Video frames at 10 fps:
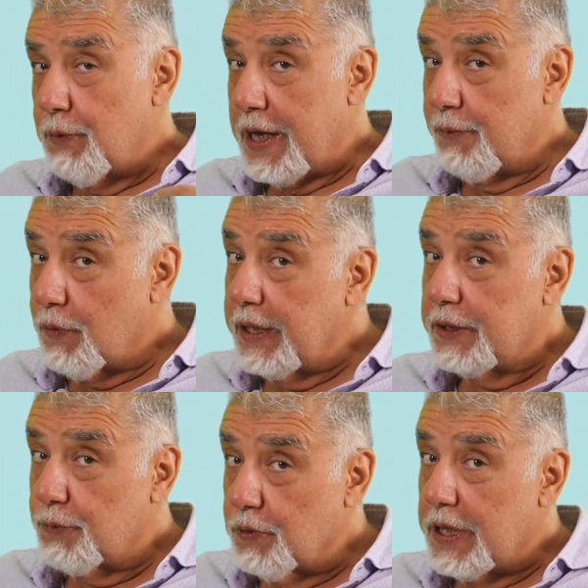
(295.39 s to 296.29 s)
and what
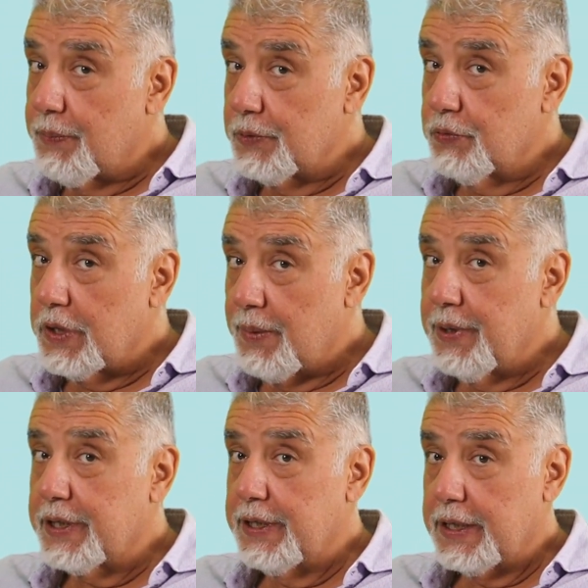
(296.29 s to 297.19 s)
it will happen to the
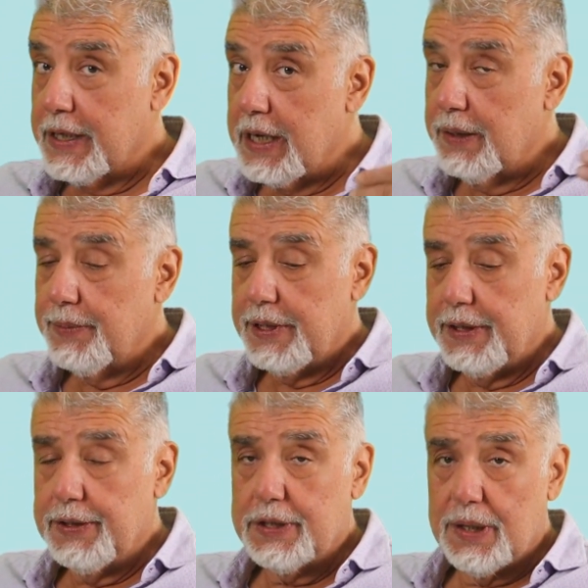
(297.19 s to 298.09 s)
American economy
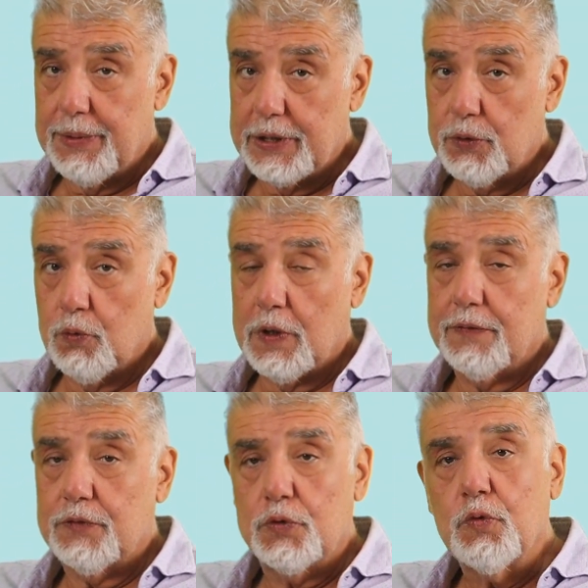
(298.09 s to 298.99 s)
in the coming
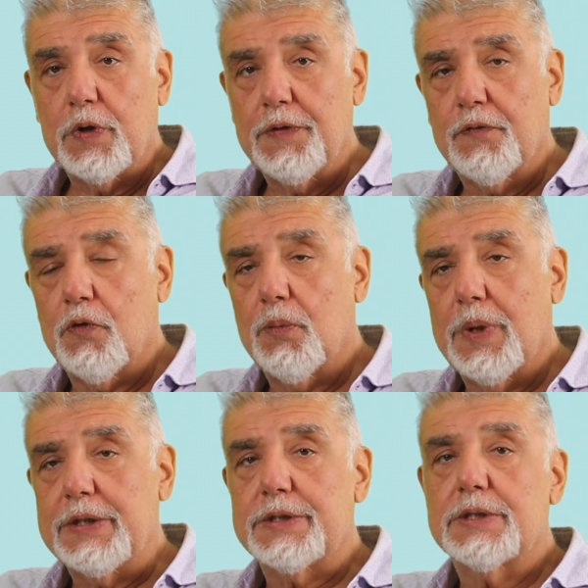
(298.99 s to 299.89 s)
12 to 24
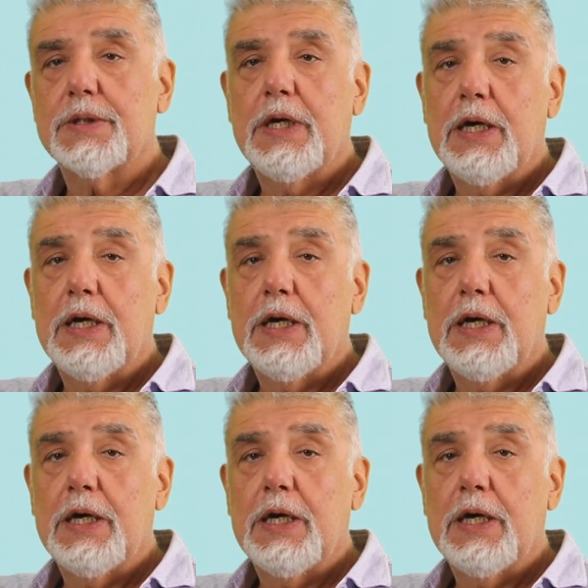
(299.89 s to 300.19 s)
months.